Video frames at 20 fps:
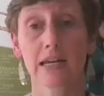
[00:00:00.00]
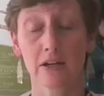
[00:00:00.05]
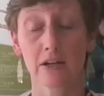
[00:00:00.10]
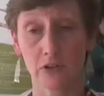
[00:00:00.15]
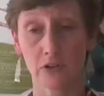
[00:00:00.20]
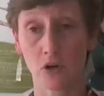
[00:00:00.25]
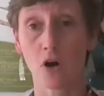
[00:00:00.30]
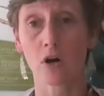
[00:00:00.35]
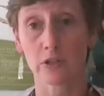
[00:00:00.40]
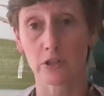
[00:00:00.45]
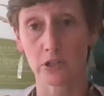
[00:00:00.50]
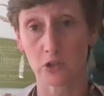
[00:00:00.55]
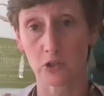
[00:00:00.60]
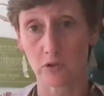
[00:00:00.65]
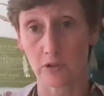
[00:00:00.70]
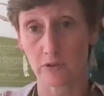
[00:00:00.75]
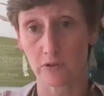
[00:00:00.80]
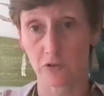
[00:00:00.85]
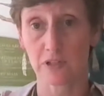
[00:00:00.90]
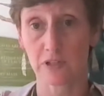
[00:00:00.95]
and their
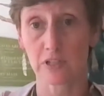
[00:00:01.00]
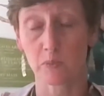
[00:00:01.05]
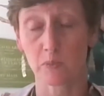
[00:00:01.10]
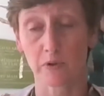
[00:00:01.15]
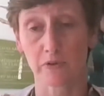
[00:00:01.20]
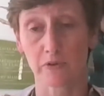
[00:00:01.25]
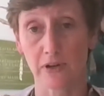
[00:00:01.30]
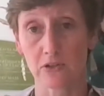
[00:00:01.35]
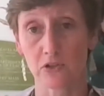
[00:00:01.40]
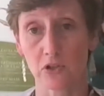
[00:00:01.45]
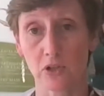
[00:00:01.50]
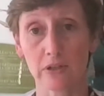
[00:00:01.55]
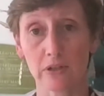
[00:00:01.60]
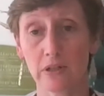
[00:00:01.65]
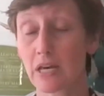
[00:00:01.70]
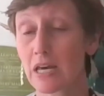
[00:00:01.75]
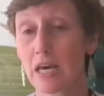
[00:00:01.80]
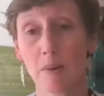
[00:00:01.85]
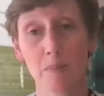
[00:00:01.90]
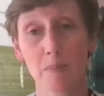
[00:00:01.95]
artistry for this profession.
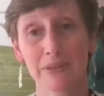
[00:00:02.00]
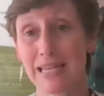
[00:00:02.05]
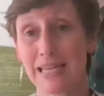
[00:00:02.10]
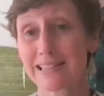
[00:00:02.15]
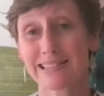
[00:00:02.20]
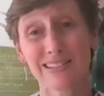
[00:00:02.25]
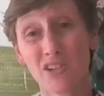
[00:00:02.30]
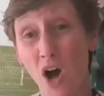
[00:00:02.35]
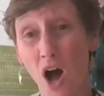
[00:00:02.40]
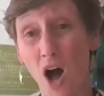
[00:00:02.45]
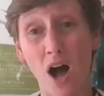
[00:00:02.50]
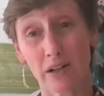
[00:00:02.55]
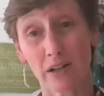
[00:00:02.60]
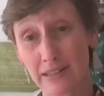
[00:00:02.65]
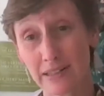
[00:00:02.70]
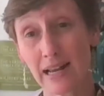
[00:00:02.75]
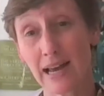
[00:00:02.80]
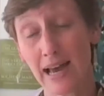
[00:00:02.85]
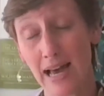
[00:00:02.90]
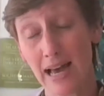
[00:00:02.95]
But that's not
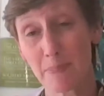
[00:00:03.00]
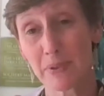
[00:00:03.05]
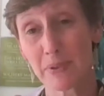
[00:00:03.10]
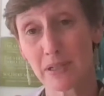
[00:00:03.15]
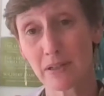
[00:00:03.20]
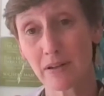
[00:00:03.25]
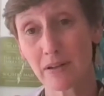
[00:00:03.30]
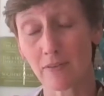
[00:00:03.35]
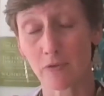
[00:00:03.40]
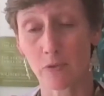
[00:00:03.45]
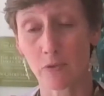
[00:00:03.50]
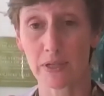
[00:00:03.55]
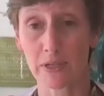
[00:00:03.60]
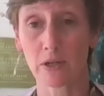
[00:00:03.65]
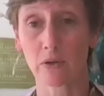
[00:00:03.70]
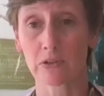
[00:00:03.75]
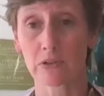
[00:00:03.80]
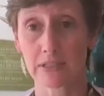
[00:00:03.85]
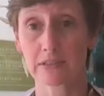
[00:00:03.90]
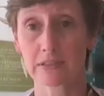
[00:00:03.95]
going to happen if we
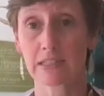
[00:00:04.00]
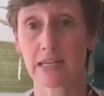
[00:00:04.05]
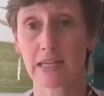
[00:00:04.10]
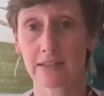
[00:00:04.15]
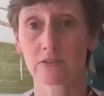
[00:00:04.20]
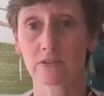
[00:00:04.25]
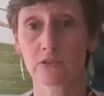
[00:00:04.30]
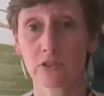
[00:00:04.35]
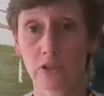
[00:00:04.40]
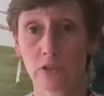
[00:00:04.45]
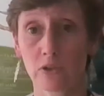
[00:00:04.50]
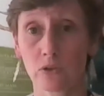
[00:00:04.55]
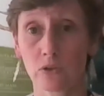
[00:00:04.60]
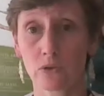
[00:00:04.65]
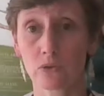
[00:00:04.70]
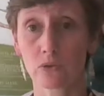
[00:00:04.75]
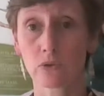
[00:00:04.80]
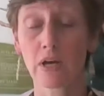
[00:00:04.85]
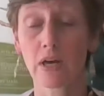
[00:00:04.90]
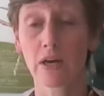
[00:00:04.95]
don't attend
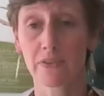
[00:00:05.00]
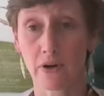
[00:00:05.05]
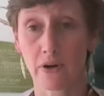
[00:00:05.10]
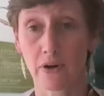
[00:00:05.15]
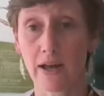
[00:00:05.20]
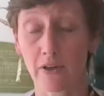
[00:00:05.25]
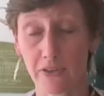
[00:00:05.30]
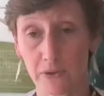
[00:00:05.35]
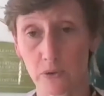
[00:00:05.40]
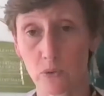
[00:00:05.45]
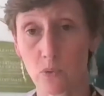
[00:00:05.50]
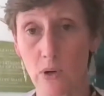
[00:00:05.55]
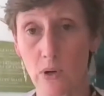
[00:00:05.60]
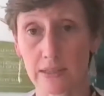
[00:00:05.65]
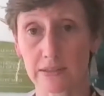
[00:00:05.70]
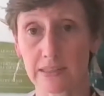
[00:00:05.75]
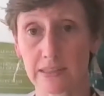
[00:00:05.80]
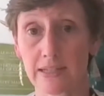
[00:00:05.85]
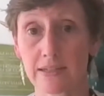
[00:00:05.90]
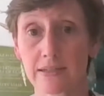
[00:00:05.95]
to their health and
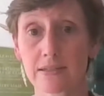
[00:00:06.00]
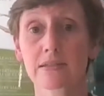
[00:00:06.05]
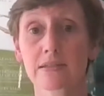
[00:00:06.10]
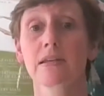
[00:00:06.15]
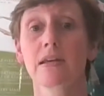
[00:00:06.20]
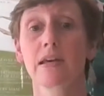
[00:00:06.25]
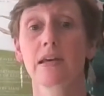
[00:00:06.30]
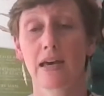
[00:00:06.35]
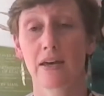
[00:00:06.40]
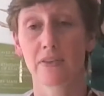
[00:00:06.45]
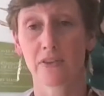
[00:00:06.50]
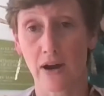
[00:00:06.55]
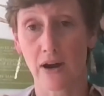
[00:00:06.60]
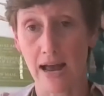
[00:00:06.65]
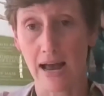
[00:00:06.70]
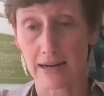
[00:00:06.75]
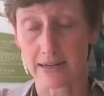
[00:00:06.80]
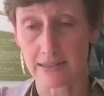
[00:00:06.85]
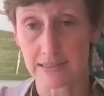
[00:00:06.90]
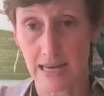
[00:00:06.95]
wellness and their
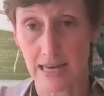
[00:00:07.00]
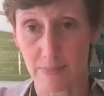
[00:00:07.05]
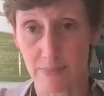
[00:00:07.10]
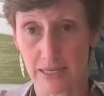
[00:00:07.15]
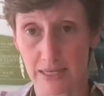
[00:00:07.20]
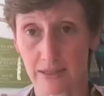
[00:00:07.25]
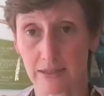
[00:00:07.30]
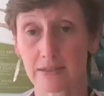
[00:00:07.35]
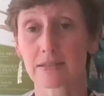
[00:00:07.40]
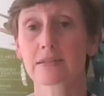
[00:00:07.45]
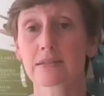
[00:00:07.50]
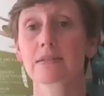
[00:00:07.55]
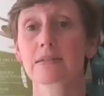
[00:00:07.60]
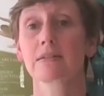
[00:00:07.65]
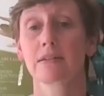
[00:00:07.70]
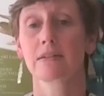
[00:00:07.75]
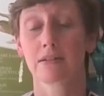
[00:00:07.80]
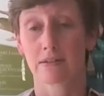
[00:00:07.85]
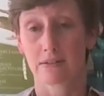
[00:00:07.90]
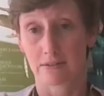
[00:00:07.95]
academics,
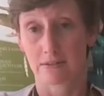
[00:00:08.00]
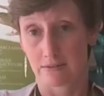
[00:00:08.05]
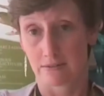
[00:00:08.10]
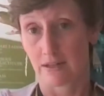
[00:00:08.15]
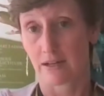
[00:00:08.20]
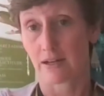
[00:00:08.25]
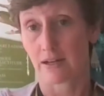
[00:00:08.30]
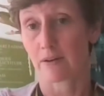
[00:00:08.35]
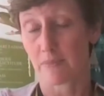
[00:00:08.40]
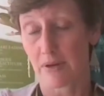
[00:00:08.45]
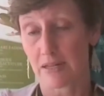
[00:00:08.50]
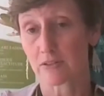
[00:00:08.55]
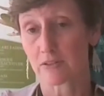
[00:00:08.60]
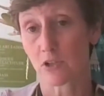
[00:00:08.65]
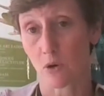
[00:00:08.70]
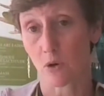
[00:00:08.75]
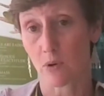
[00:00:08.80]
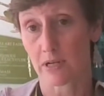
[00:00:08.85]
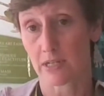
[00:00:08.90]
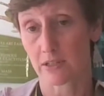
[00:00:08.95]
and
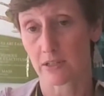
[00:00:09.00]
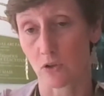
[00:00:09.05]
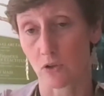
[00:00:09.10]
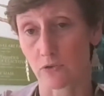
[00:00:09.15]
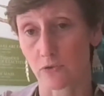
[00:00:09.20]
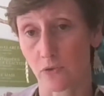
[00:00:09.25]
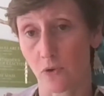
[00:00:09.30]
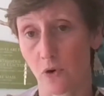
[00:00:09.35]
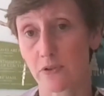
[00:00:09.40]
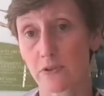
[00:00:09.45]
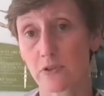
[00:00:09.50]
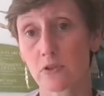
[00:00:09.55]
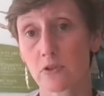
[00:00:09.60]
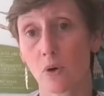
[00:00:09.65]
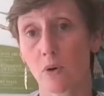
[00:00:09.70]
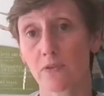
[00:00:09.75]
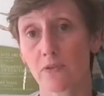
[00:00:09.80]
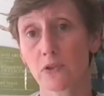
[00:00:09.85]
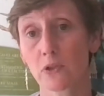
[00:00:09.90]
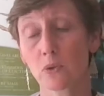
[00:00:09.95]
so on and so forth. So
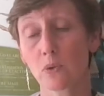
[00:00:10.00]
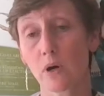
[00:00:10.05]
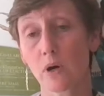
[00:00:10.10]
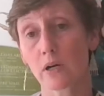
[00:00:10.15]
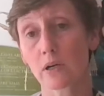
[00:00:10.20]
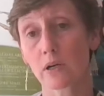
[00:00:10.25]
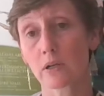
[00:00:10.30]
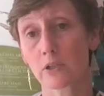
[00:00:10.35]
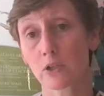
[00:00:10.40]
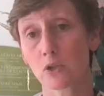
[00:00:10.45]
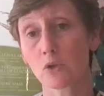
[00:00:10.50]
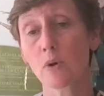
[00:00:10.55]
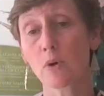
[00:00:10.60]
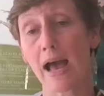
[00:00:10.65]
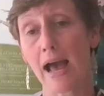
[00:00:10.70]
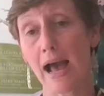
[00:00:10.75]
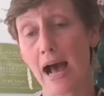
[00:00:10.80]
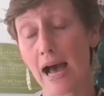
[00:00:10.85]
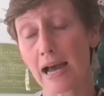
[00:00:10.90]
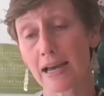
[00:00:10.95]
if you
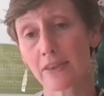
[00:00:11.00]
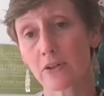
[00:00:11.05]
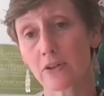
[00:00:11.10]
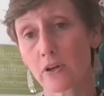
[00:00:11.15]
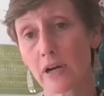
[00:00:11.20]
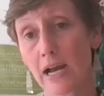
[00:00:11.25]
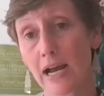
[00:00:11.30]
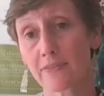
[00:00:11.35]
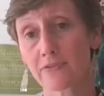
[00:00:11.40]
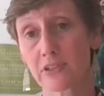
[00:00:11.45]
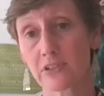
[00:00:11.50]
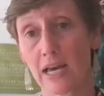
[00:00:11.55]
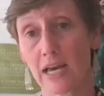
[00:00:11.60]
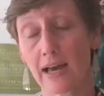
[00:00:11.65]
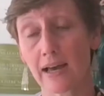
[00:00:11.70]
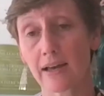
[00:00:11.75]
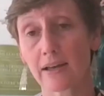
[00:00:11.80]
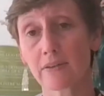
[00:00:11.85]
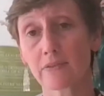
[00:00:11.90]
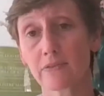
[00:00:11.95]
either have to
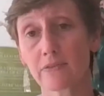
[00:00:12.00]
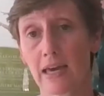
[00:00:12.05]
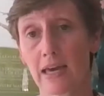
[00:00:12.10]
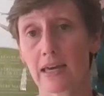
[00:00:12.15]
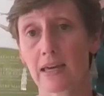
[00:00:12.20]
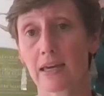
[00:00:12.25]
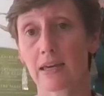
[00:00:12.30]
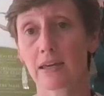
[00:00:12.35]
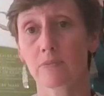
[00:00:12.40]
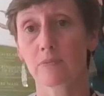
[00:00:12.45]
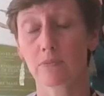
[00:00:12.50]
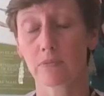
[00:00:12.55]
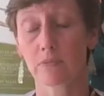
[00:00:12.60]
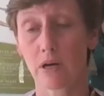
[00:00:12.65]
have a